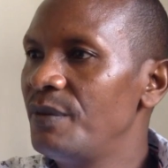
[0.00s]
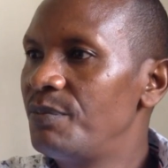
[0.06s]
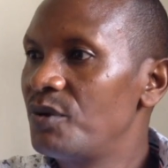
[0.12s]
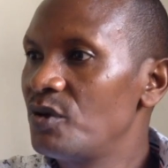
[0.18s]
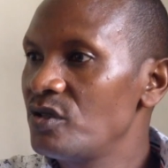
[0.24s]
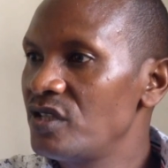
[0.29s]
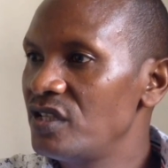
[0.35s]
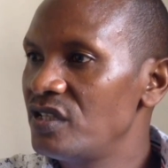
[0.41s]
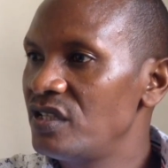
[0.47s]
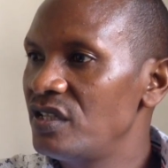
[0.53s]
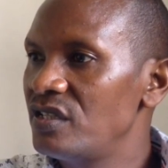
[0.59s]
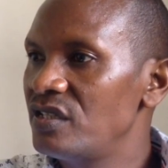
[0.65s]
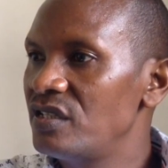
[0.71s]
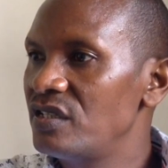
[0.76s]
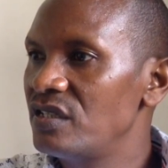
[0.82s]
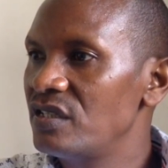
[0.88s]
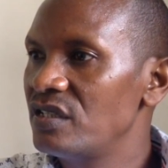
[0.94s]

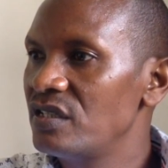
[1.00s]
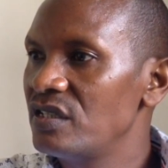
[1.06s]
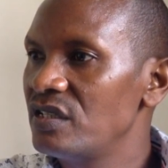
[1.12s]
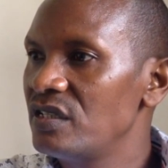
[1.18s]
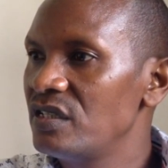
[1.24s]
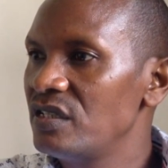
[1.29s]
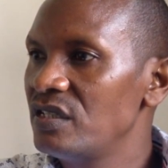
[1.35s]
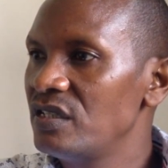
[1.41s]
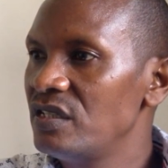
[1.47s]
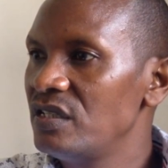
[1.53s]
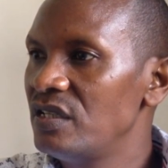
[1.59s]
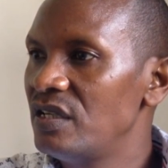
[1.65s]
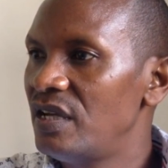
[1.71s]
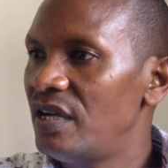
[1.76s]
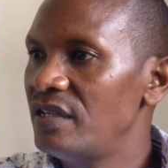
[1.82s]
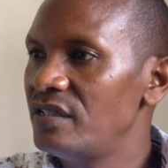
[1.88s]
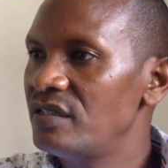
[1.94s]
processes
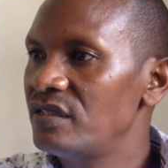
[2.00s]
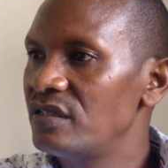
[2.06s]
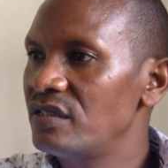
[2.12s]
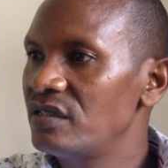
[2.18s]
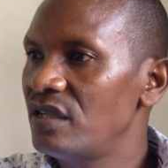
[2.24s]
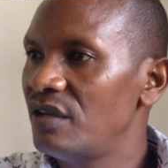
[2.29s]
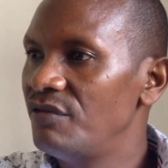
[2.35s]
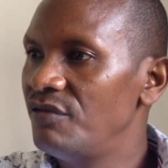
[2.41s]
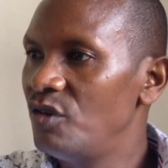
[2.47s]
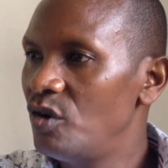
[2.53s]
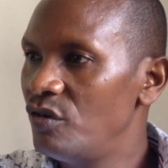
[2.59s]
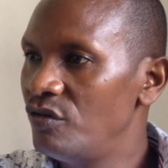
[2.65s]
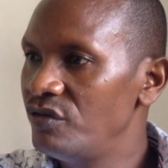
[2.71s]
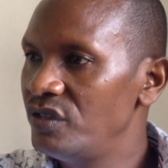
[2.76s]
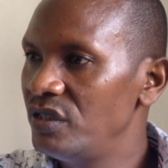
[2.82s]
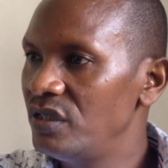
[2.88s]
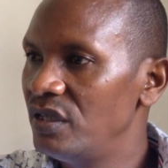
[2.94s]
has
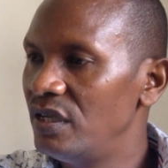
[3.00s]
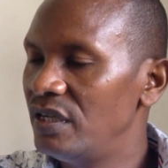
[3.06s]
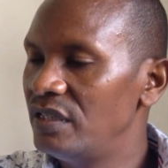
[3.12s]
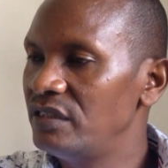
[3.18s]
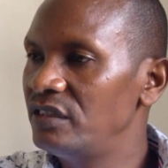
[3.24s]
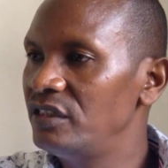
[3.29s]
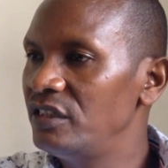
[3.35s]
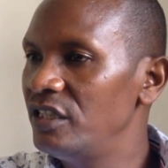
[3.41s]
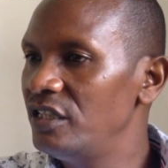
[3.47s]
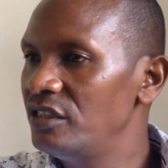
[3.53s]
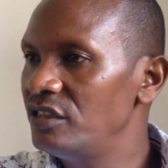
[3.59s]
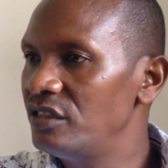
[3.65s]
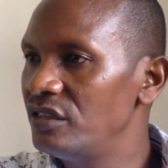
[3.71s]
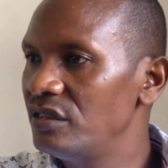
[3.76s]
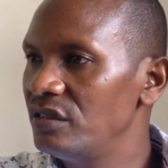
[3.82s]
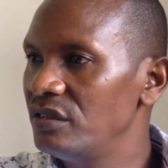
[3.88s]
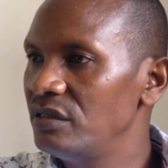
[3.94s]
evolved and changed,
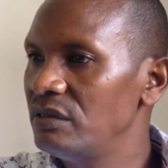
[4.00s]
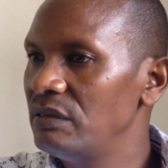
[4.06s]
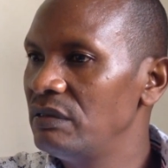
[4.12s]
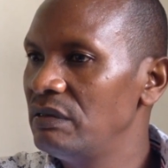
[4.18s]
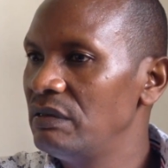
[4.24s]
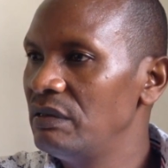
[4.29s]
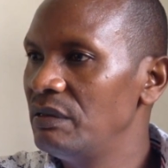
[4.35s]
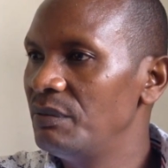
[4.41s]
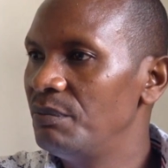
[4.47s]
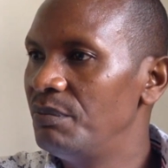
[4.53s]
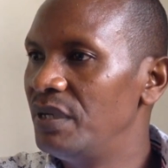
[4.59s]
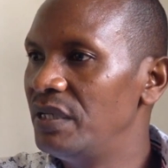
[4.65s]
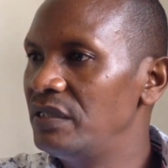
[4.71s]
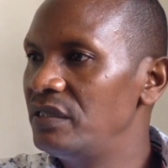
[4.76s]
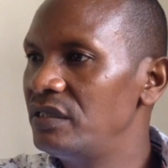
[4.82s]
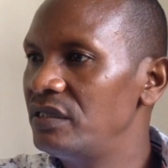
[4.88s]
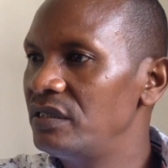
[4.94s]

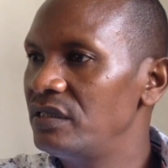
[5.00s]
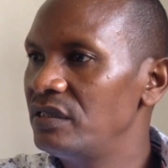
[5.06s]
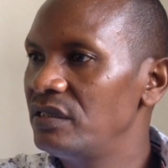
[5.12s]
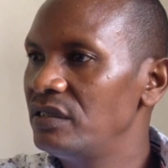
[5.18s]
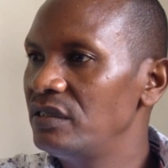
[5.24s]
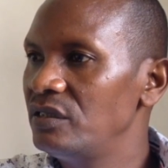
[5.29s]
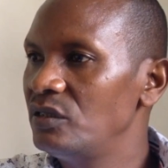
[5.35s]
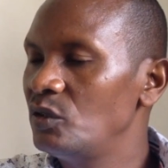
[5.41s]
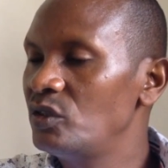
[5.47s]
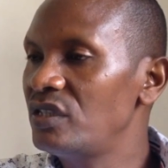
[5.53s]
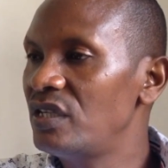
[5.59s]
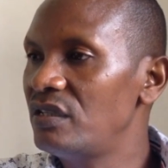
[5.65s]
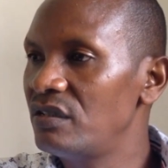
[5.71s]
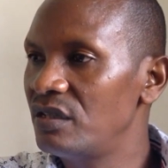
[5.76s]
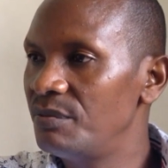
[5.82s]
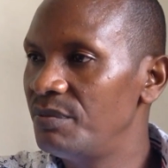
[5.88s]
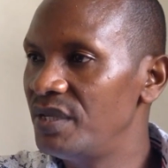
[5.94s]
but not
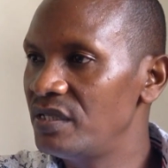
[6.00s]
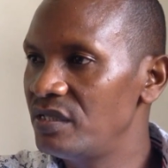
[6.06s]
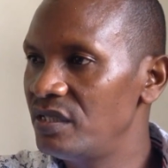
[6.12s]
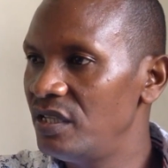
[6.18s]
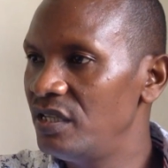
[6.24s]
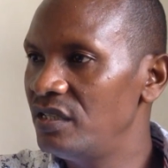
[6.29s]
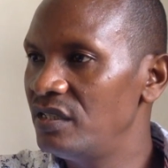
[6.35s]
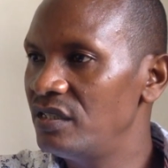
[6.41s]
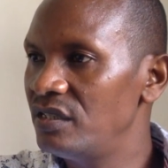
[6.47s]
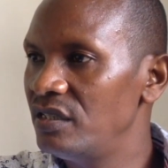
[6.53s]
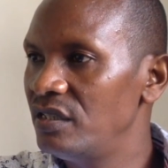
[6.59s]
100%.